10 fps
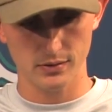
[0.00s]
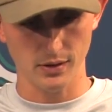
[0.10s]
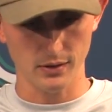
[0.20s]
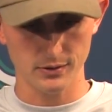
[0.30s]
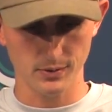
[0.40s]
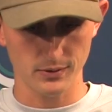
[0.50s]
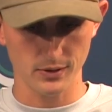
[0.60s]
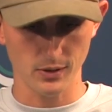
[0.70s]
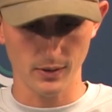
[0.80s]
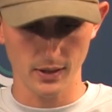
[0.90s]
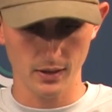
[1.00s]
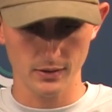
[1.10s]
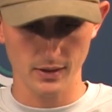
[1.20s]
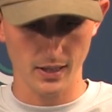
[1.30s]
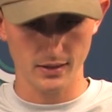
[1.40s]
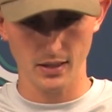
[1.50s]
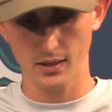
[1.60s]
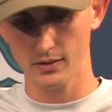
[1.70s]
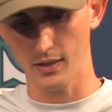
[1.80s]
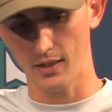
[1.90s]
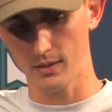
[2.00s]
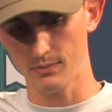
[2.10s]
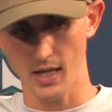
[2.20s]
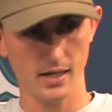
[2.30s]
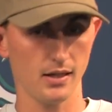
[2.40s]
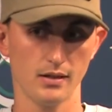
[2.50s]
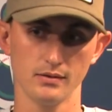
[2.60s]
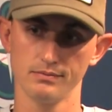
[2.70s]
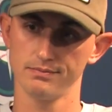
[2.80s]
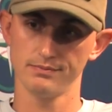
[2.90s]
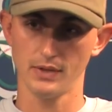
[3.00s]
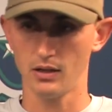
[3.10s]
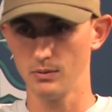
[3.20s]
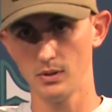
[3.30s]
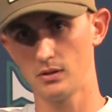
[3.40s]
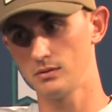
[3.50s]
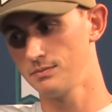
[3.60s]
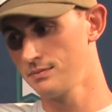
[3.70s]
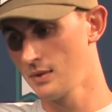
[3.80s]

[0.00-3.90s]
You know, I was supposed to go in on Tatis. I ended up yanking it down the middle.